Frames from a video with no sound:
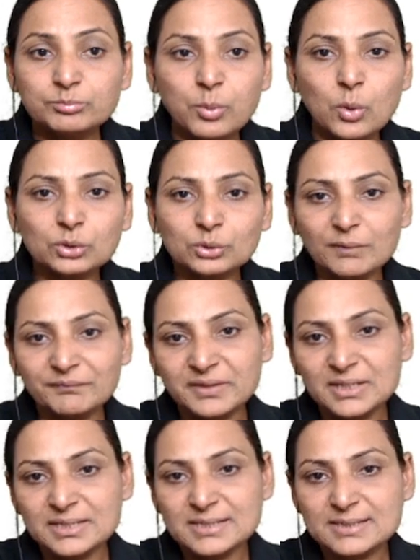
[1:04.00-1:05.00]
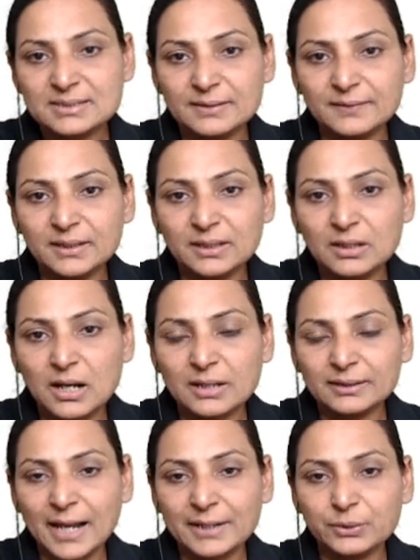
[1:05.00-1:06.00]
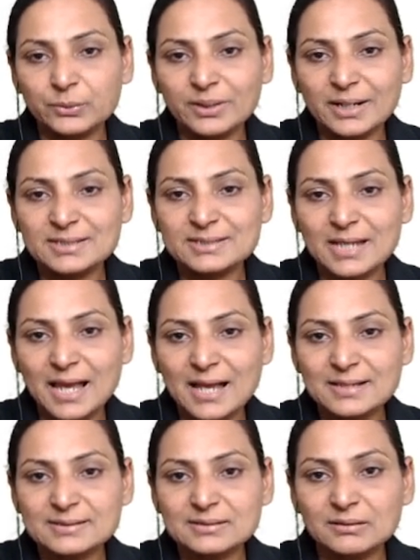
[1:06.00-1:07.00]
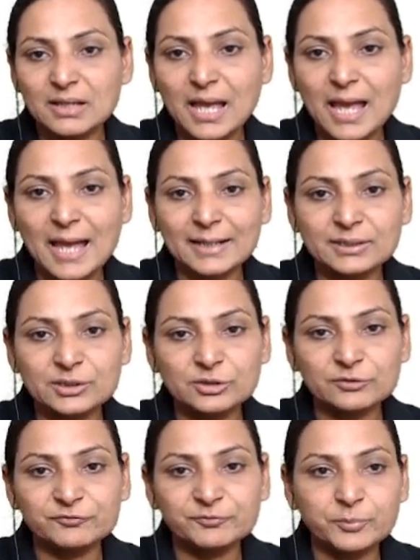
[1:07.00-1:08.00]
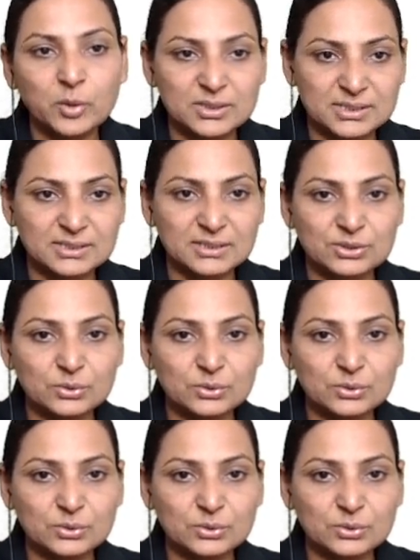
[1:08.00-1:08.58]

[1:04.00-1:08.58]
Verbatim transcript: Both of these, they are categorized as active processes.